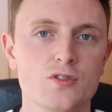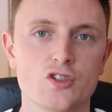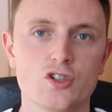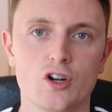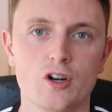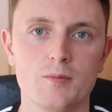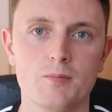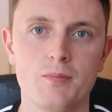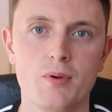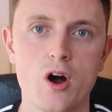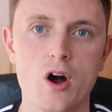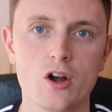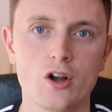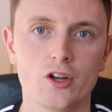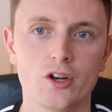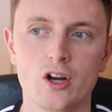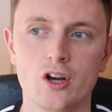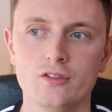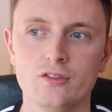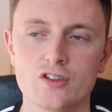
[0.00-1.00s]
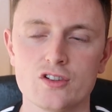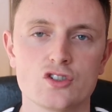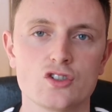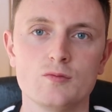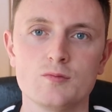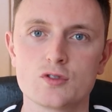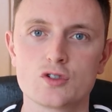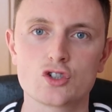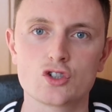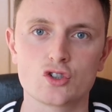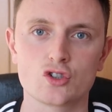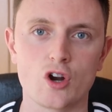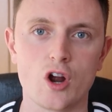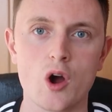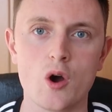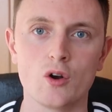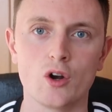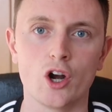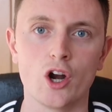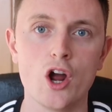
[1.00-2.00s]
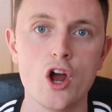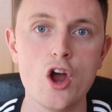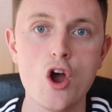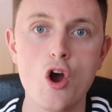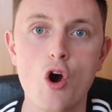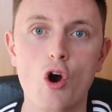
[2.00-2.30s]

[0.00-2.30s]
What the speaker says: certain pocket onto some stroller,